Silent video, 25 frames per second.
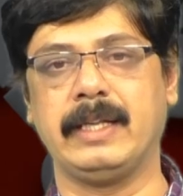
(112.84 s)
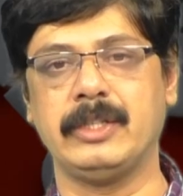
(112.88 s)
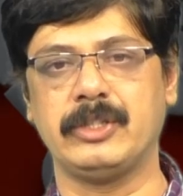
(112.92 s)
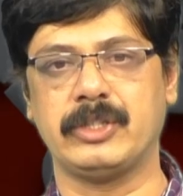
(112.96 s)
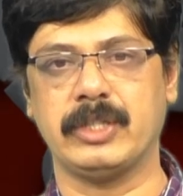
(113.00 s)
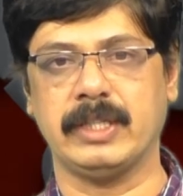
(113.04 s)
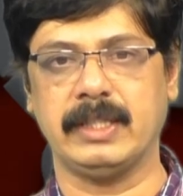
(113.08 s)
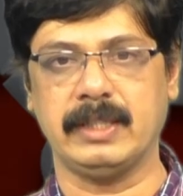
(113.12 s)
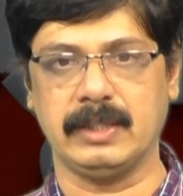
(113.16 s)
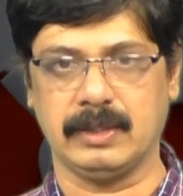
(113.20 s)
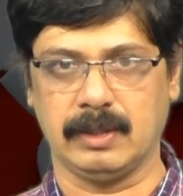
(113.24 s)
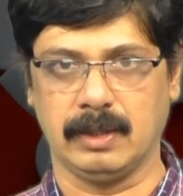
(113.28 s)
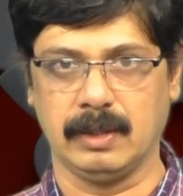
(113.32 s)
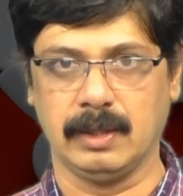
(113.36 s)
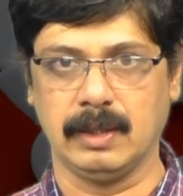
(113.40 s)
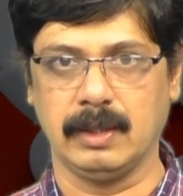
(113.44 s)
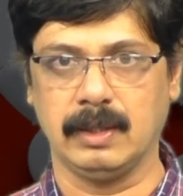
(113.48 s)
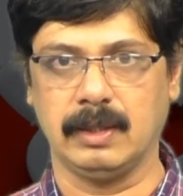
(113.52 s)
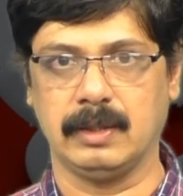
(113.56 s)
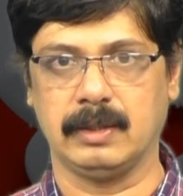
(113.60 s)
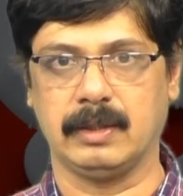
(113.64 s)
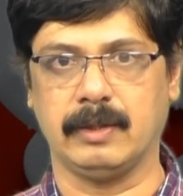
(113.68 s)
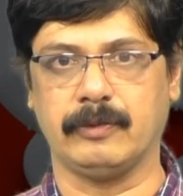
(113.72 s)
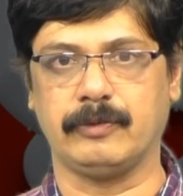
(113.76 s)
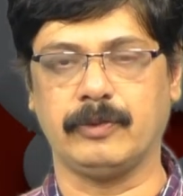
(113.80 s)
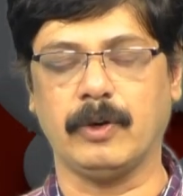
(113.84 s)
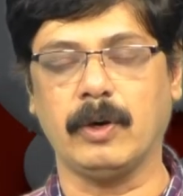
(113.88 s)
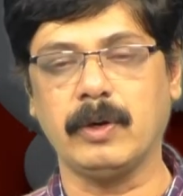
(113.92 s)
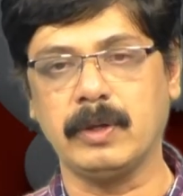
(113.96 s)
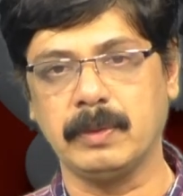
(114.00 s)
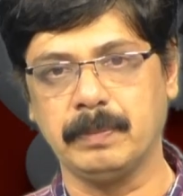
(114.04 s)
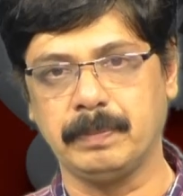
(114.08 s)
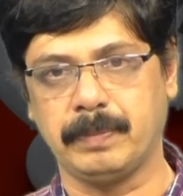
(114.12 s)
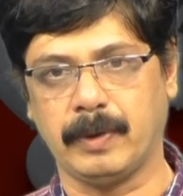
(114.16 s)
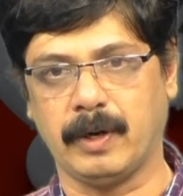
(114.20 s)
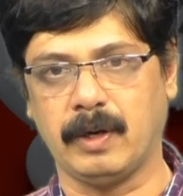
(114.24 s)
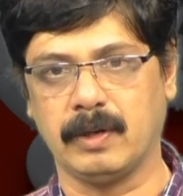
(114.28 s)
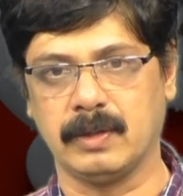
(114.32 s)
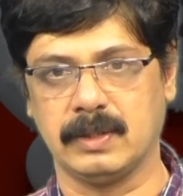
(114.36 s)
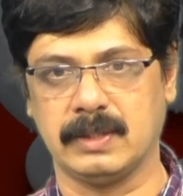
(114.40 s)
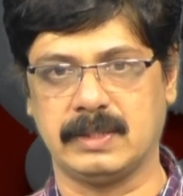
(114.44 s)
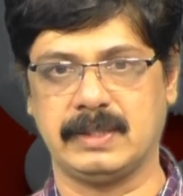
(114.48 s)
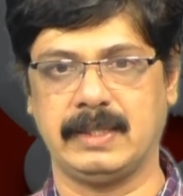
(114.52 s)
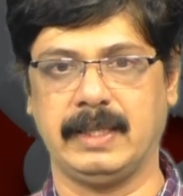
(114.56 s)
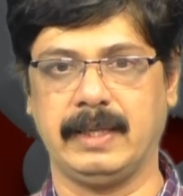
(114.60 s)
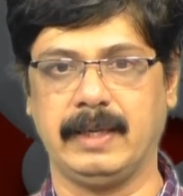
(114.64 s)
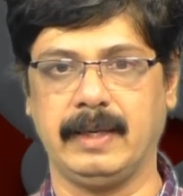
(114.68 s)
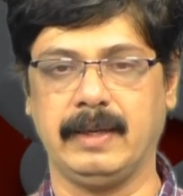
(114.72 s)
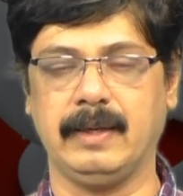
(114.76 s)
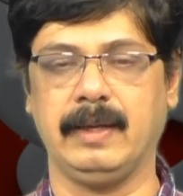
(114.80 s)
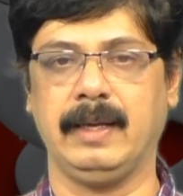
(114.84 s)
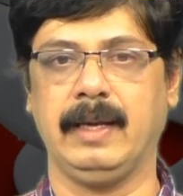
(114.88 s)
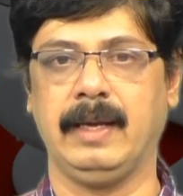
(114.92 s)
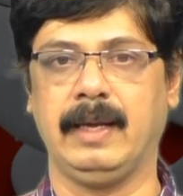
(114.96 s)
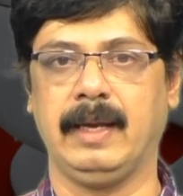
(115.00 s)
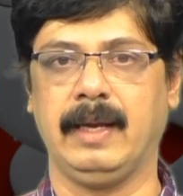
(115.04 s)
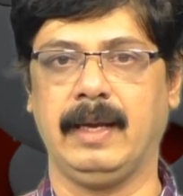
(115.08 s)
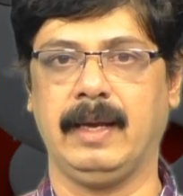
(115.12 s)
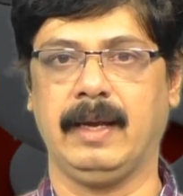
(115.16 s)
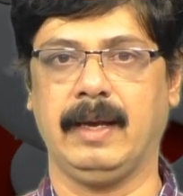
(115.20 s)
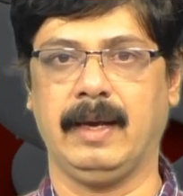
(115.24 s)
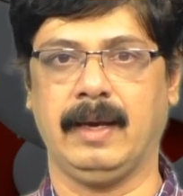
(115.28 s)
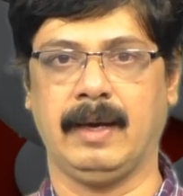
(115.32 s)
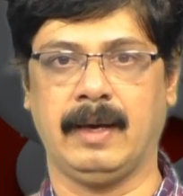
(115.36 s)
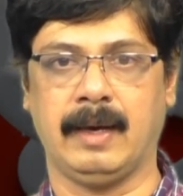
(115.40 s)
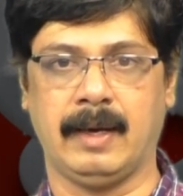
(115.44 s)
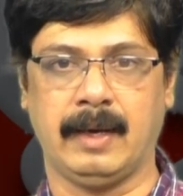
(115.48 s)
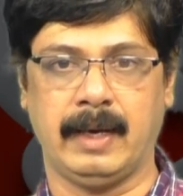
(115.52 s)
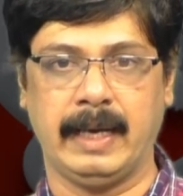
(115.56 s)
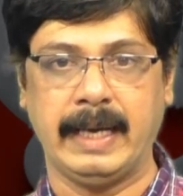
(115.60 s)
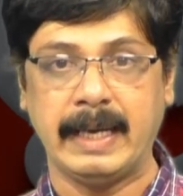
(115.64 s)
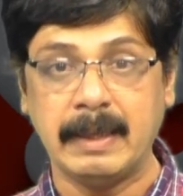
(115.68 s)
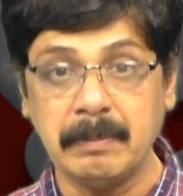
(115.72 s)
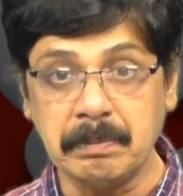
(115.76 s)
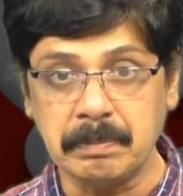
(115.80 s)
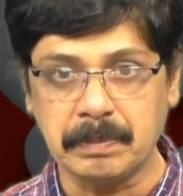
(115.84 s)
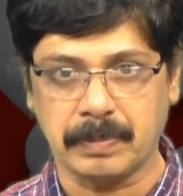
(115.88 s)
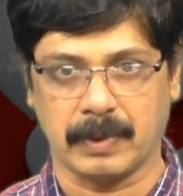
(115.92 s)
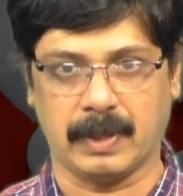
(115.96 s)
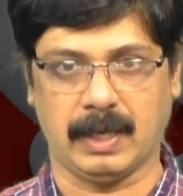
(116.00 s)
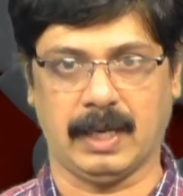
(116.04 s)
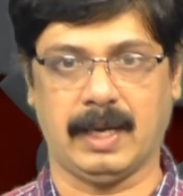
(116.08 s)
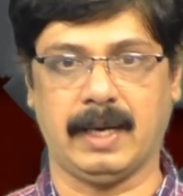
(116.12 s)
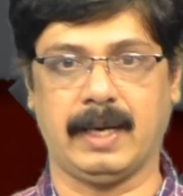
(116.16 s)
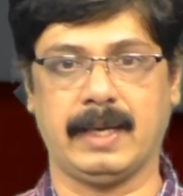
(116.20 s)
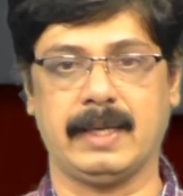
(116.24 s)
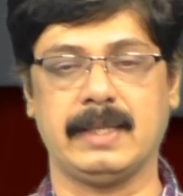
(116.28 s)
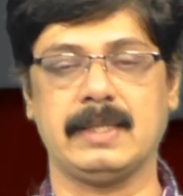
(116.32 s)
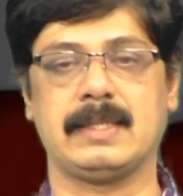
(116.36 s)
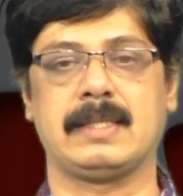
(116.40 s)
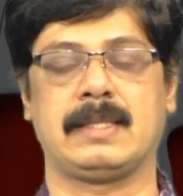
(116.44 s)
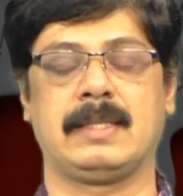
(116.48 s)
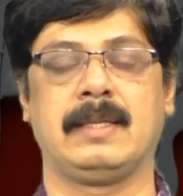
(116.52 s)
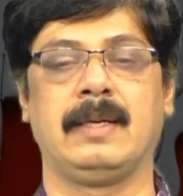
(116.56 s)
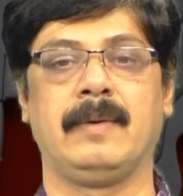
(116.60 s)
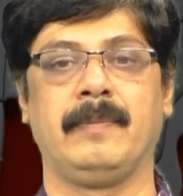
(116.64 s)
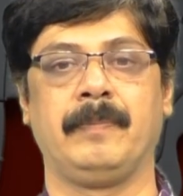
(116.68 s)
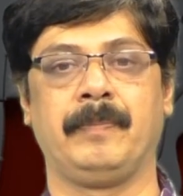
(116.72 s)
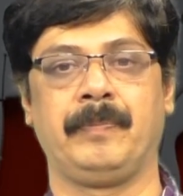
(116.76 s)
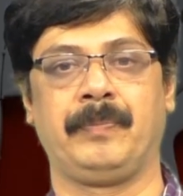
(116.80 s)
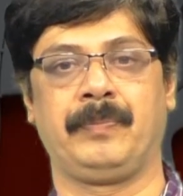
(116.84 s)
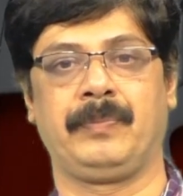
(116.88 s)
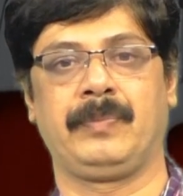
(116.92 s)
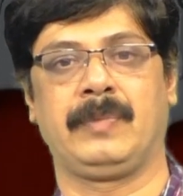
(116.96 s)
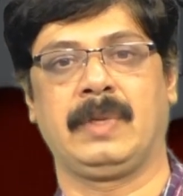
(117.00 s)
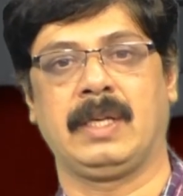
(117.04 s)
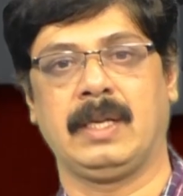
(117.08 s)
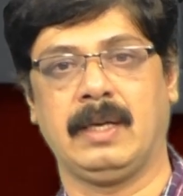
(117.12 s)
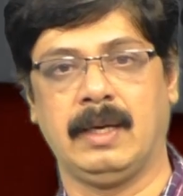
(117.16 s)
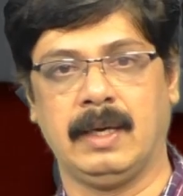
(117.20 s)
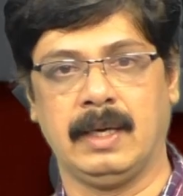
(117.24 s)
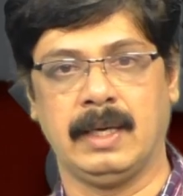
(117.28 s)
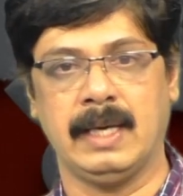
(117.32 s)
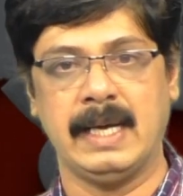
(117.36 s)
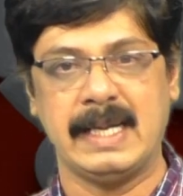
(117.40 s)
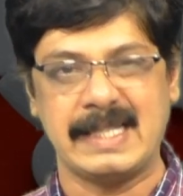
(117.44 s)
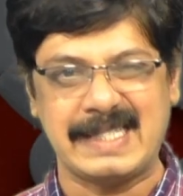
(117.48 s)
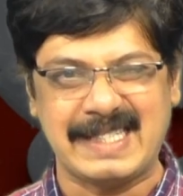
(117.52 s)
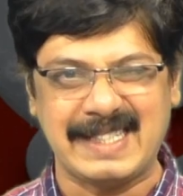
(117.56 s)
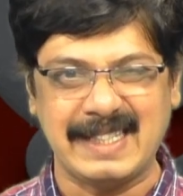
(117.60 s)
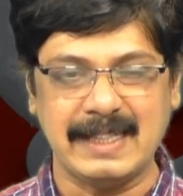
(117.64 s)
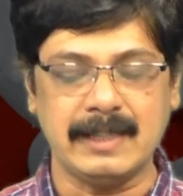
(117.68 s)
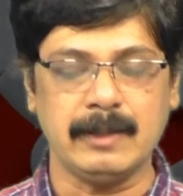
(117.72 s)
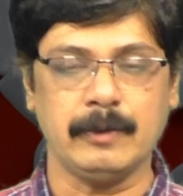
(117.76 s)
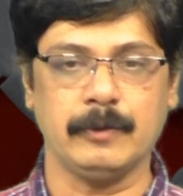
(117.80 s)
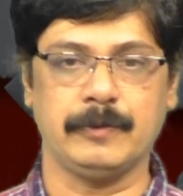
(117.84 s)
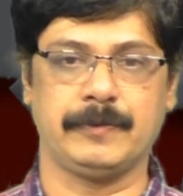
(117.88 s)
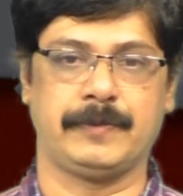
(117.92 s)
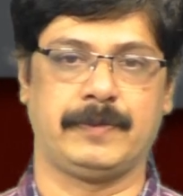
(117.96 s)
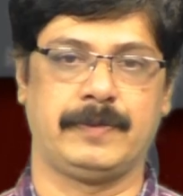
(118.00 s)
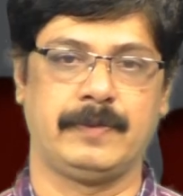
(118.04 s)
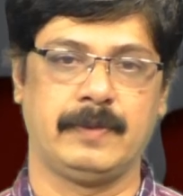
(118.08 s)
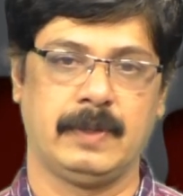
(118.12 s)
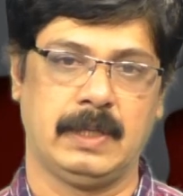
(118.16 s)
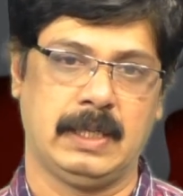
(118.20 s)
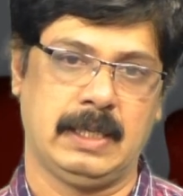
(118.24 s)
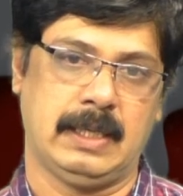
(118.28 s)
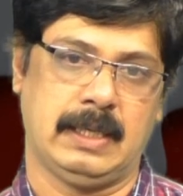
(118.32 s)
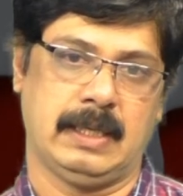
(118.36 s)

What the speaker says: in general, the foreign policy implies a set of